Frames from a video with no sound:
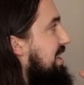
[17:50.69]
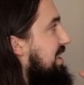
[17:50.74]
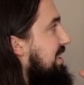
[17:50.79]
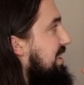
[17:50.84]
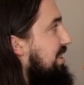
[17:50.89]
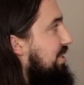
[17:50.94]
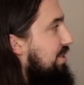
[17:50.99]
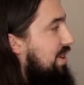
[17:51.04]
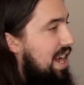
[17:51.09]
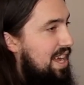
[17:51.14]

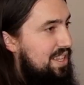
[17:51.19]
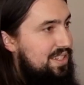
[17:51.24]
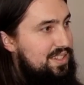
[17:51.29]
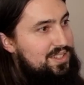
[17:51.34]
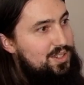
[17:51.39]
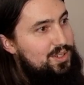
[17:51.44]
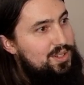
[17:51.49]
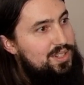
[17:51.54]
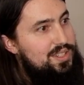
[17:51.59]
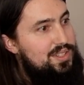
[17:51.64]
you know, ask
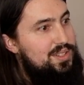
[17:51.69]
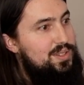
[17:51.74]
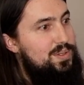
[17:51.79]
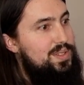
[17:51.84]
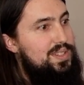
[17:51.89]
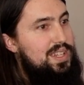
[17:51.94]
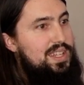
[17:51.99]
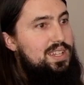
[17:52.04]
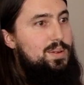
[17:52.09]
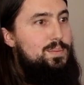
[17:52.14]
Siri to
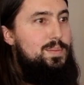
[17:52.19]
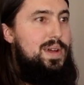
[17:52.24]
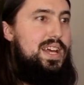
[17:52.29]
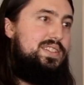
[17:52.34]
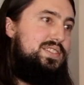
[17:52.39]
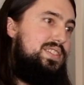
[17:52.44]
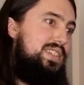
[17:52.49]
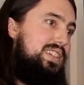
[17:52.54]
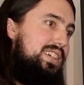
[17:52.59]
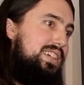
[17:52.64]
send a
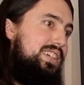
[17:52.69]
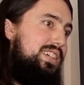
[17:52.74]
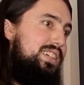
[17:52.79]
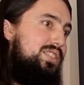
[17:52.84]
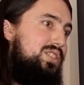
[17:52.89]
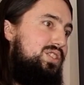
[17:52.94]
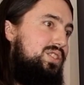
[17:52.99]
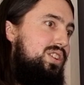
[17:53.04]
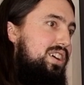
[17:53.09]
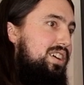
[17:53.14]

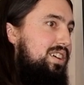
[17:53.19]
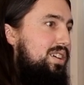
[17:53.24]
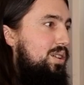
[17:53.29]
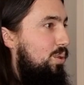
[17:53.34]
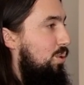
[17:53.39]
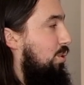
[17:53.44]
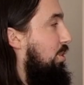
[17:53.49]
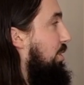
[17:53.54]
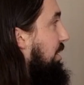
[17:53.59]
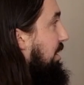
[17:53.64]
message,
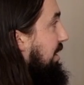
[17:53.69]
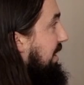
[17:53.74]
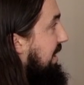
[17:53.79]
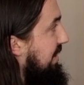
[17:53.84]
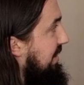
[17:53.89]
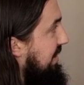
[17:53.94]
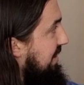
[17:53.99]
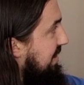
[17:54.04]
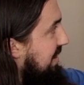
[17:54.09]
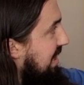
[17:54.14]
or
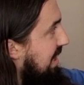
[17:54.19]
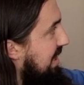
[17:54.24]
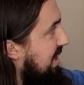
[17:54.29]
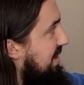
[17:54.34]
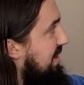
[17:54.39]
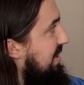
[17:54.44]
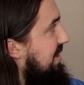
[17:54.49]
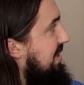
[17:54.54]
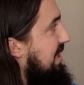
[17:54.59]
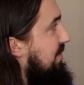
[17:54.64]
in this
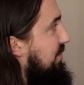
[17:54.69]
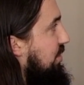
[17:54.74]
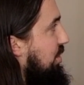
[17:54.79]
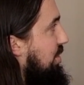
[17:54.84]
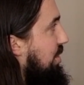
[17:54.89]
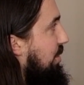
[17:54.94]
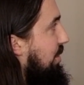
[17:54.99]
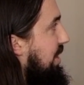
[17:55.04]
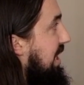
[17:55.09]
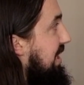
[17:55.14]
case, it's even
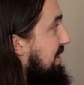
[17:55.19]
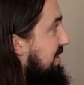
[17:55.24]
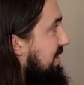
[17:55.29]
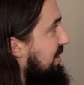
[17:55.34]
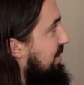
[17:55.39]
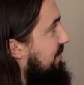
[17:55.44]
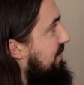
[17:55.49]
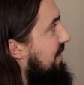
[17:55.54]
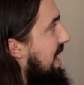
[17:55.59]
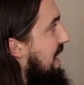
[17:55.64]
showcasing
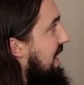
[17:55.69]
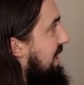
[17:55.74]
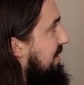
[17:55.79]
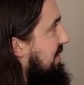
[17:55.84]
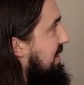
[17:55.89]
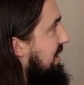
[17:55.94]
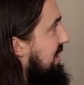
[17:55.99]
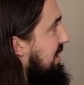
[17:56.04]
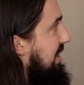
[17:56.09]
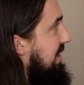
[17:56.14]
the
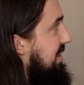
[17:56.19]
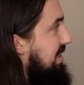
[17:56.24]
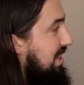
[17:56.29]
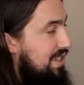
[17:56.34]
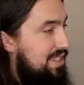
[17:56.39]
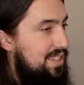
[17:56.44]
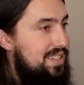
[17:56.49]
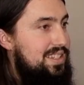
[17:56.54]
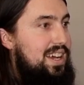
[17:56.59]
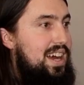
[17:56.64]
fact that it
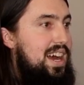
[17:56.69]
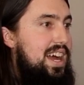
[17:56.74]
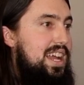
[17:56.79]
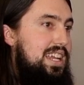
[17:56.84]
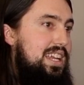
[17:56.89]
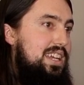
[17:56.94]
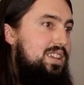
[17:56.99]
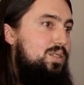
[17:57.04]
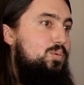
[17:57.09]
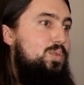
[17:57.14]
does tie
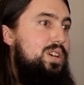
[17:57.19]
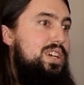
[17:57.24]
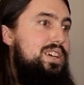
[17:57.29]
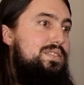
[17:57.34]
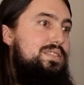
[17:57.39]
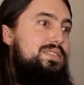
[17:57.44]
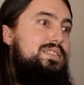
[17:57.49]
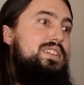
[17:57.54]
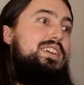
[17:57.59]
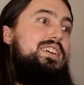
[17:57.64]
in
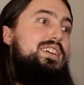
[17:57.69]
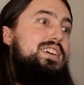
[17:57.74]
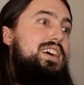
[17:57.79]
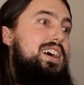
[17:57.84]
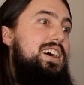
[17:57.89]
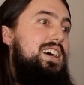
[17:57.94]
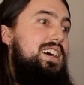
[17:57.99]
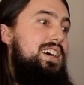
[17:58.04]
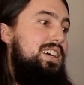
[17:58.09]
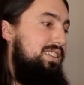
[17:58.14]
with
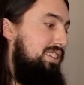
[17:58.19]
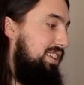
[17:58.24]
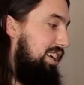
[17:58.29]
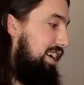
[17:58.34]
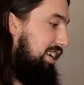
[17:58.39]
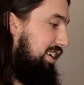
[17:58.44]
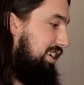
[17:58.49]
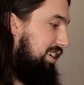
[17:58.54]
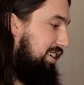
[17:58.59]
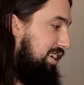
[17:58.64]

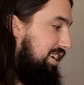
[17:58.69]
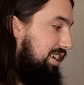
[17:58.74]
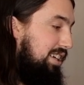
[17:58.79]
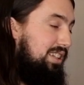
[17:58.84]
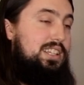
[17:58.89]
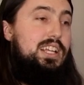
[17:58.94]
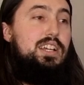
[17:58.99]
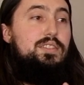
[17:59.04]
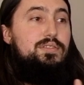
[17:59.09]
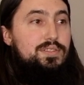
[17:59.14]

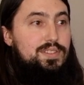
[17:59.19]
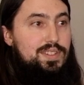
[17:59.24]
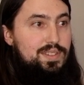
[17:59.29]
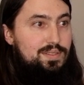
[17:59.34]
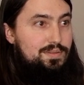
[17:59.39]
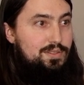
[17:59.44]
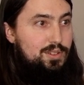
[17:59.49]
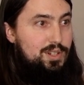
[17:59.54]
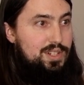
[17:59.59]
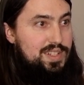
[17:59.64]

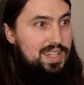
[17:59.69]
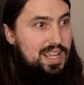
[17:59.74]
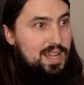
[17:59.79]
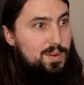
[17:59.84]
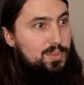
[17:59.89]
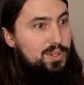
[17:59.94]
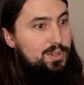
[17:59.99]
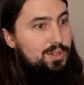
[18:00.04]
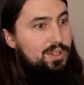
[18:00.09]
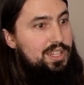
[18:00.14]
Lyft, for
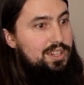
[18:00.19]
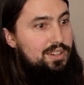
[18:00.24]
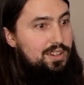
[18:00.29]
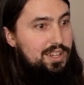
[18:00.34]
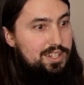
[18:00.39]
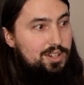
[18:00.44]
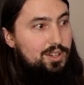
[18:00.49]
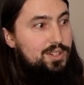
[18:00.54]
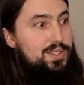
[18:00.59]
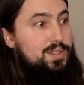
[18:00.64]
example,
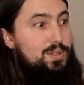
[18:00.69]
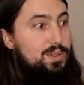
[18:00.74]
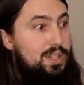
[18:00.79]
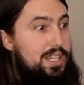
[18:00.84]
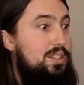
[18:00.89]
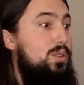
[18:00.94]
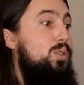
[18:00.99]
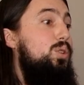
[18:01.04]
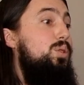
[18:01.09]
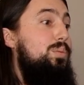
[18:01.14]
and also
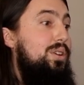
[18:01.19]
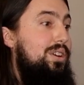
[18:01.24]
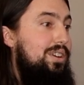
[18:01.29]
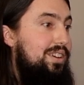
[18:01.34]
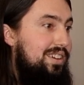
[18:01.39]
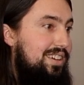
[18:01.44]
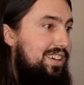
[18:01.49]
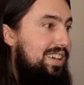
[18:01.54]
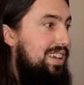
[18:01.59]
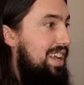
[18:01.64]
like
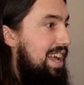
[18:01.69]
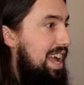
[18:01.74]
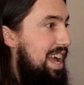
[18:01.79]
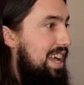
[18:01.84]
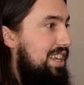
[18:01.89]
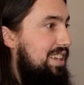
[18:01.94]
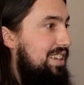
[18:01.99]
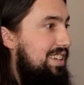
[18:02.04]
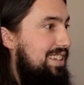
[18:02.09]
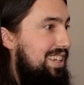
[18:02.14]
Uber,
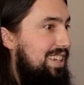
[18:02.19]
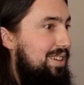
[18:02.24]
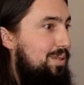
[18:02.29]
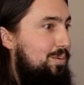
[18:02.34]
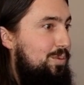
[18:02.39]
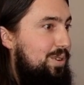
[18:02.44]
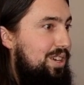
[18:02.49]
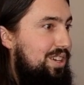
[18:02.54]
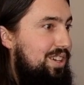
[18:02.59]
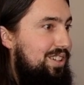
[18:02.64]
and
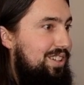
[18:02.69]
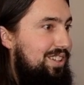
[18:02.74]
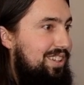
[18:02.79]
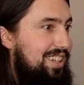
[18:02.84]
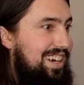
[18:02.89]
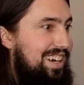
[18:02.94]
it will,